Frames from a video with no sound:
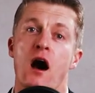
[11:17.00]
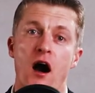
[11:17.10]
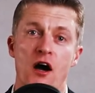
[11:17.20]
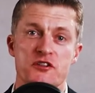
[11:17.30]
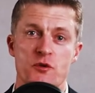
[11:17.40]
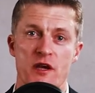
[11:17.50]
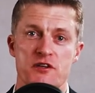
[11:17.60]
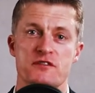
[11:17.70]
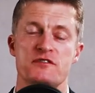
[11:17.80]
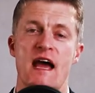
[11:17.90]
Ask
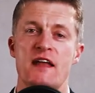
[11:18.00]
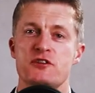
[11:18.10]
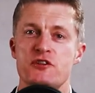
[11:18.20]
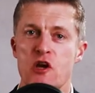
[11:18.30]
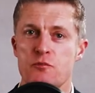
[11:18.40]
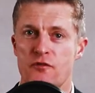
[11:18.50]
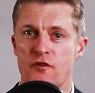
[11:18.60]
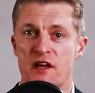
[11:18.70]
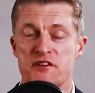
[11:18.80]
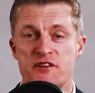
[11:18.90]
questions and don't
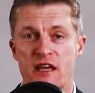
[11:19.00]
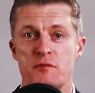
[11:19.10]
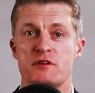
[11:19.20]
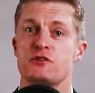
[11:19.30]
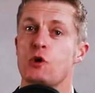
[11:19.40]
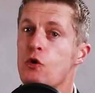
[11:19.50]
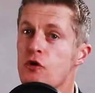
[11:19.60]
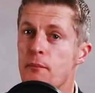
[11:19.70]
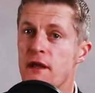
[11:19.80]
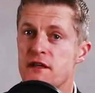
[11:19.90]
provide statements
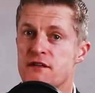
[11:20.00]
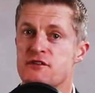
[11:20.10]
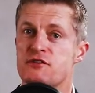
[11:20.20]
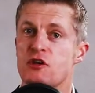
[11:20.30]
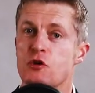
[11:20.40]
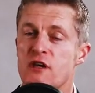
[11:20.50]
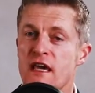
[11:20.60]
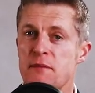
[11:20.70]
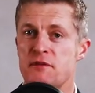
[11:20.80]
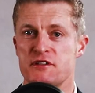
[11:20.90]
or opinions so you
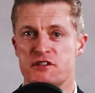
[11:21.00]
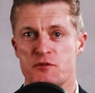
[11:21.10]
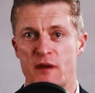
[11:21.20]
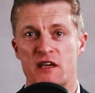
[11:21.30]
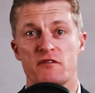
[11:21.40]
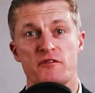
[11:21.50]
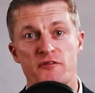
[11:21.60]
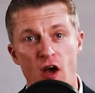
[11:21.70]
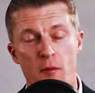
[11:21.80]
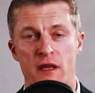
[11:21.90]
keep the decision making
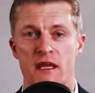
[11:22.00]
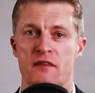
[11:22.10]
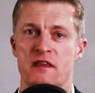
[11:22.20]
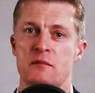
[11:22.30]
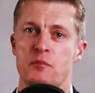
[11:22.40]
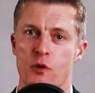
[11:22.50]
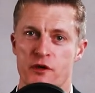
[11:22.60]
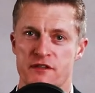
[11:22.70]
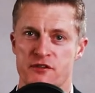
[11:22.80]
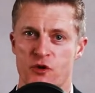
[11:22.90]
firmly in the
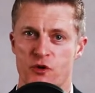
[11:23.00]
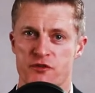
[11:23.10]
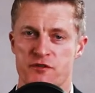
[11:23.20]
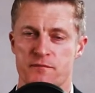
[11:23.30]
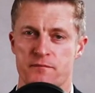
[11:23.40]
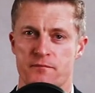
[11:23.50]
employee's court.